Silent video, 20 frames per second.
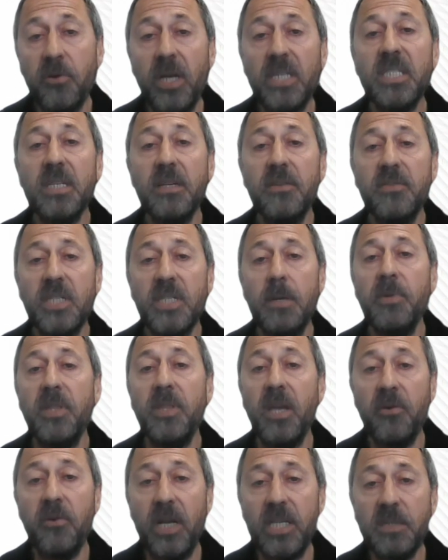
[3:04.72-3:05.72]
the crutching of sheep
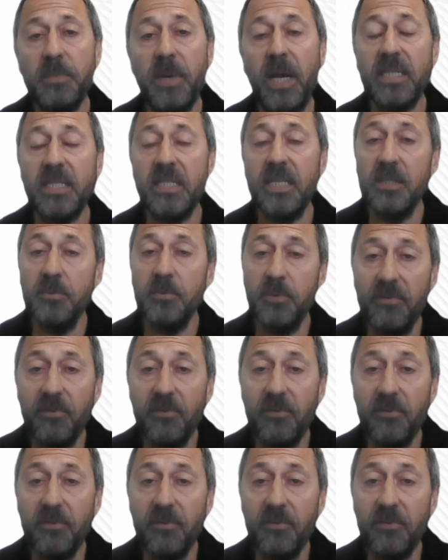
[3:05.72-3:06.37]
with their crutch masters.